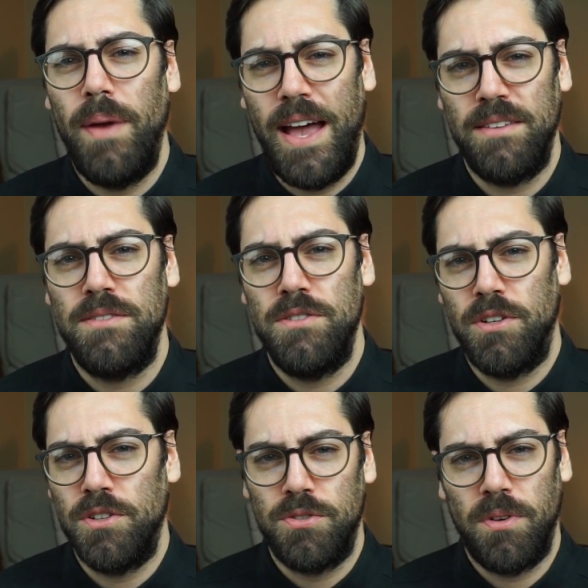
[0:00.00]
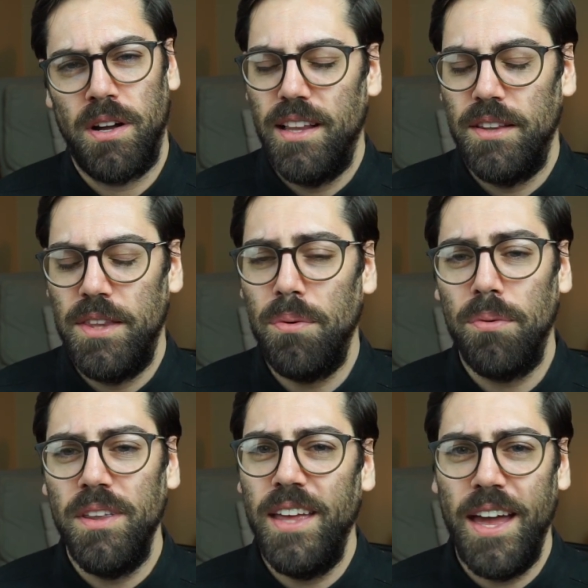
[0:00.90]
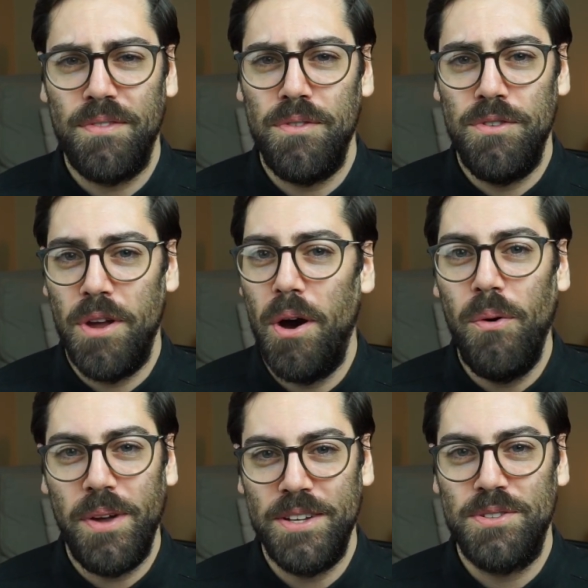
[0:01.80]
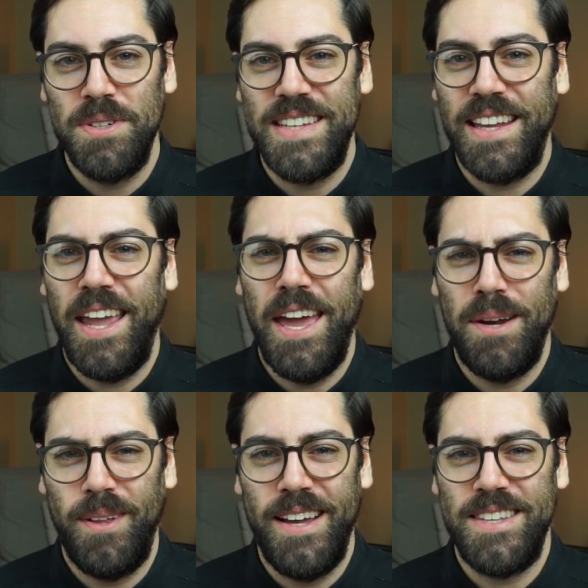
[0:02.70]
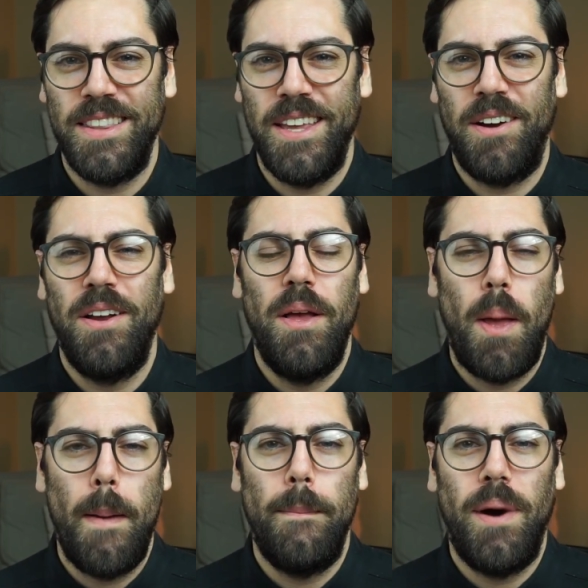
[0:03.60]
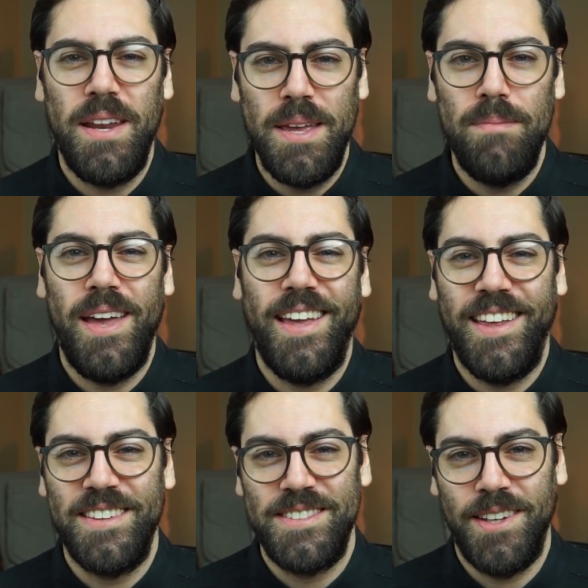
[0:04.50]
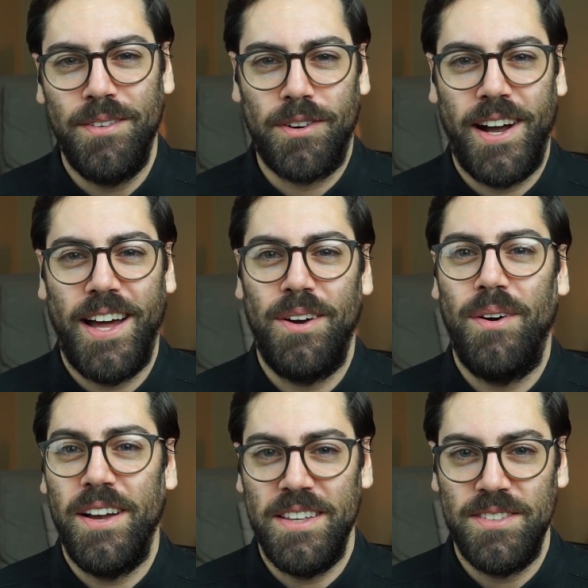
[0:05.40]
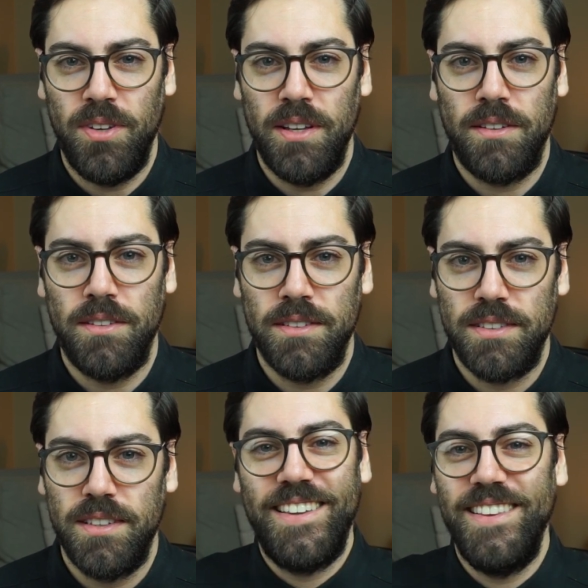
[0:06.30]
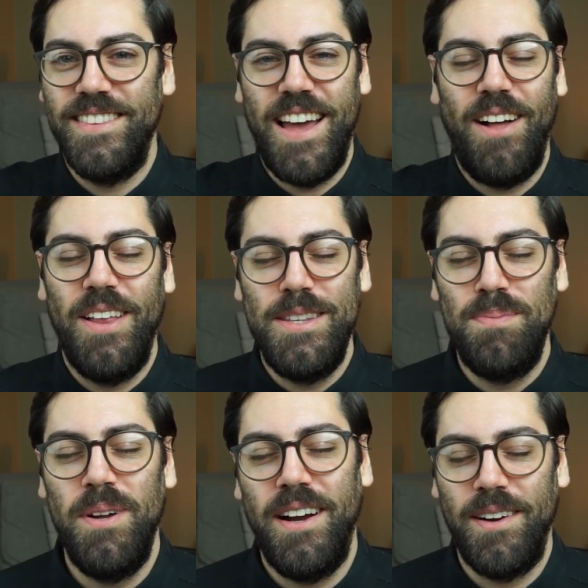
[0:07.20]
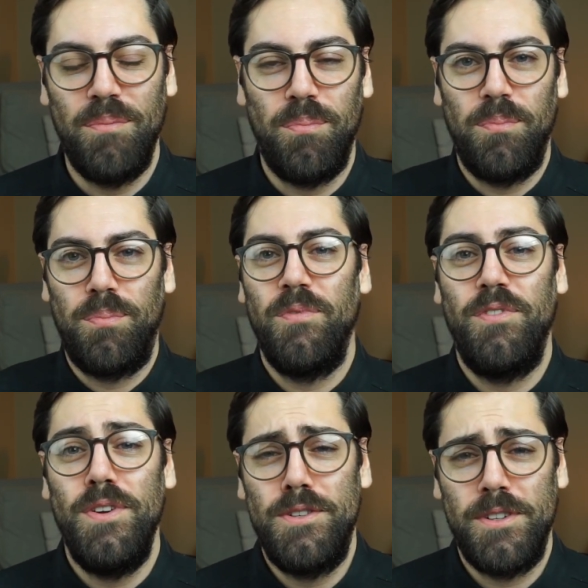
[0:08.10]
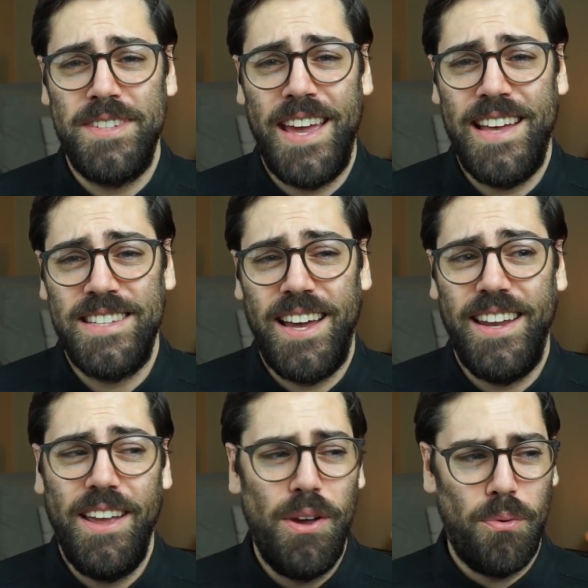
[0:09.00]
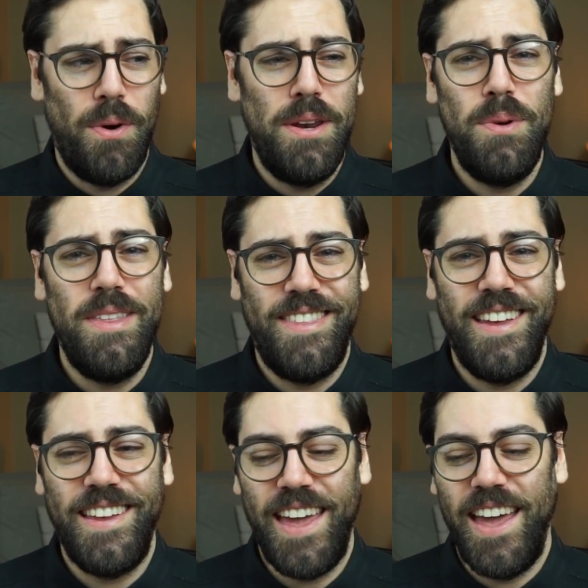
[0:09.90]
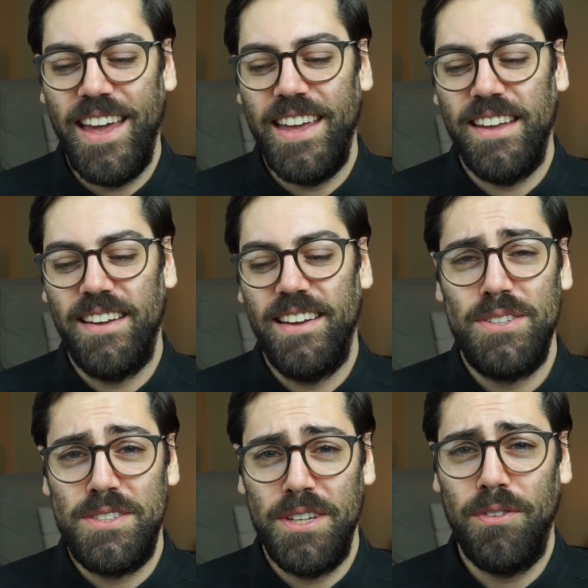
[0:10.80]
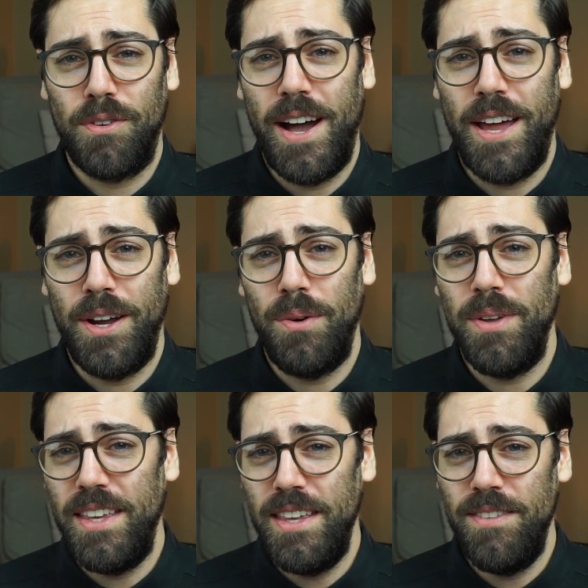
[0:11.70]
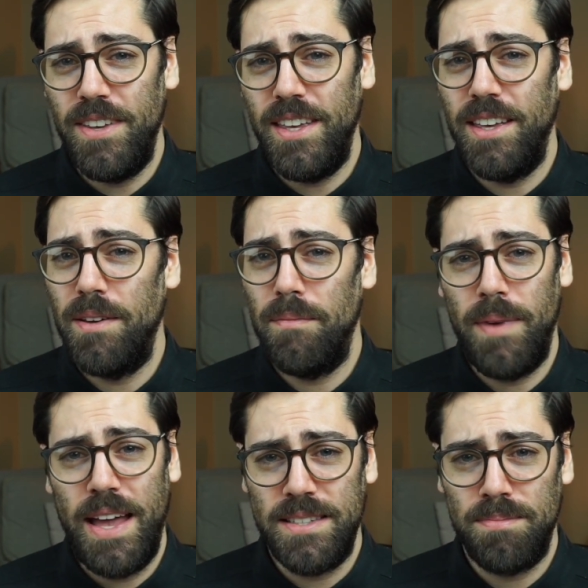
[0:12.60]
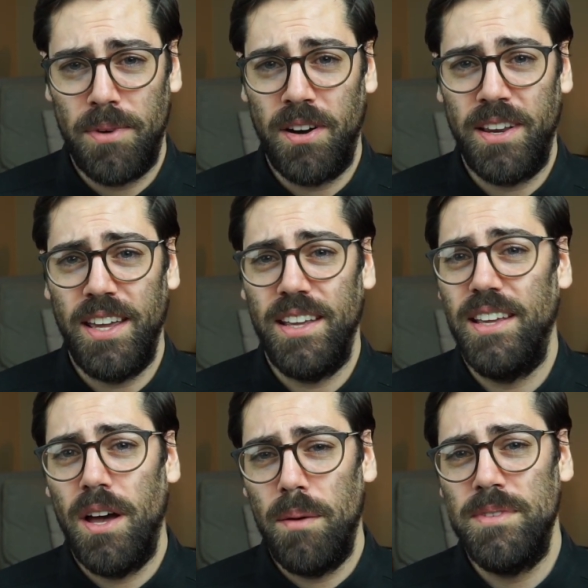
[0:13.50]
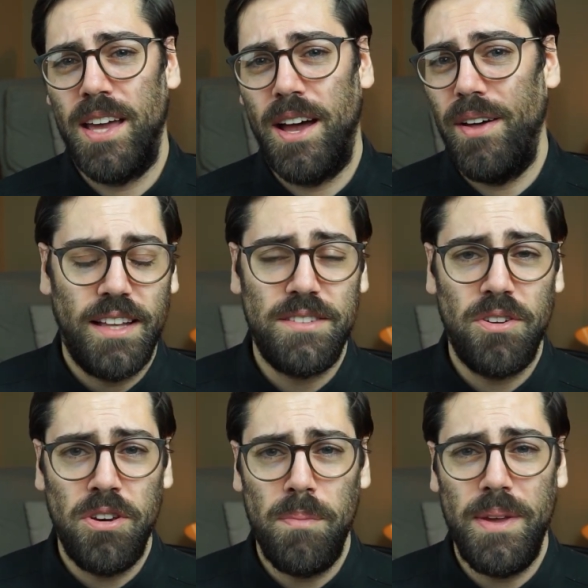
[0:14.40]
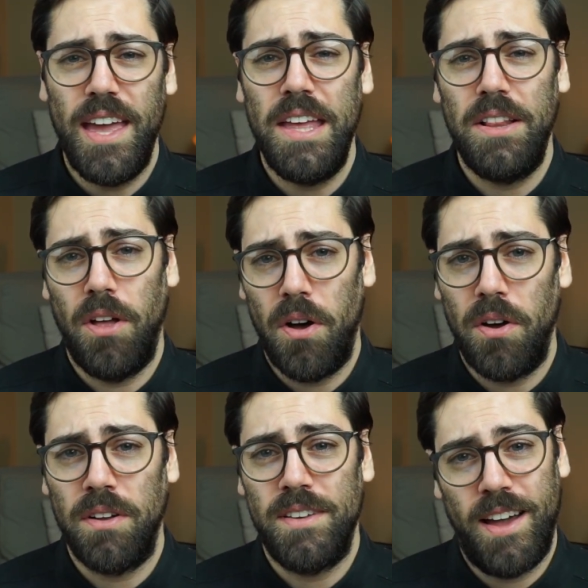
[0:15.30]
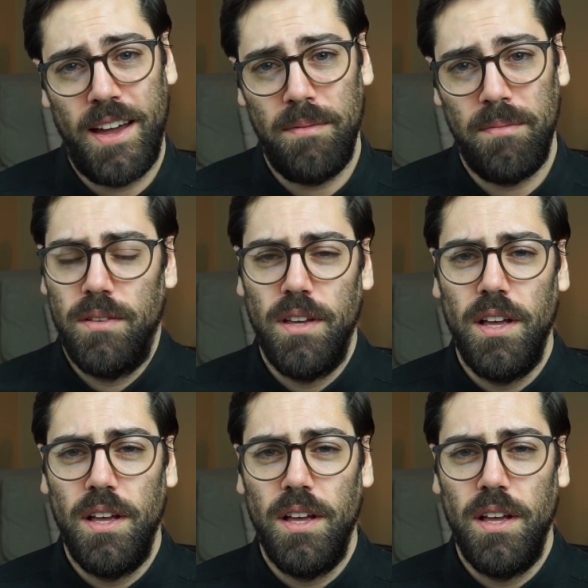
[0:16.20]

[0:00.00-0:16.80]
passenger truck. They really have no interest in cannibalizing their money making Silverado ICE vehicles. Now, let's put our futurist hats on. When do we think a Silverado EV mass market comes out? It's going to be a long time.